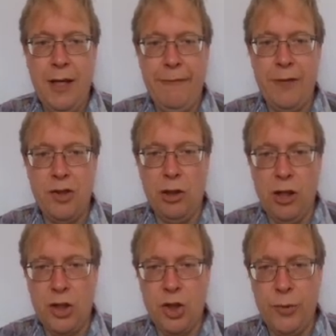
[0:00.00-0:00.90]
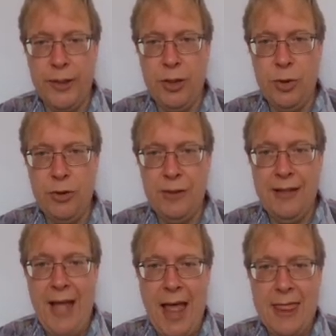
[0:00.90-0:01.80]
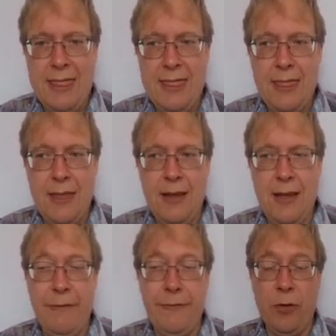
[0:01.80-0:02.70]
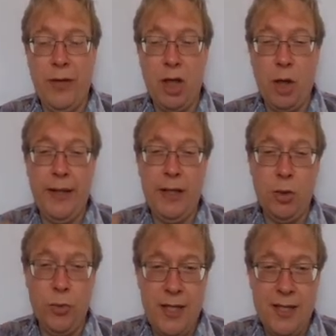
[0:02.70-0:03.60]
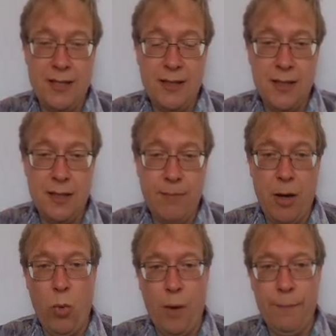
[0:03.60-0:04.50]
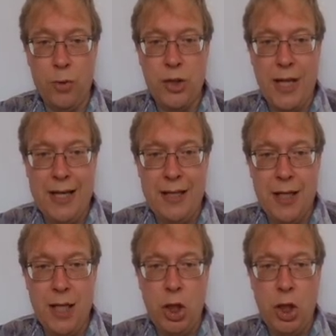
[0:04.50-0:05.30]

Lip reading: If it's a luxury good, then if your income increases by 1%,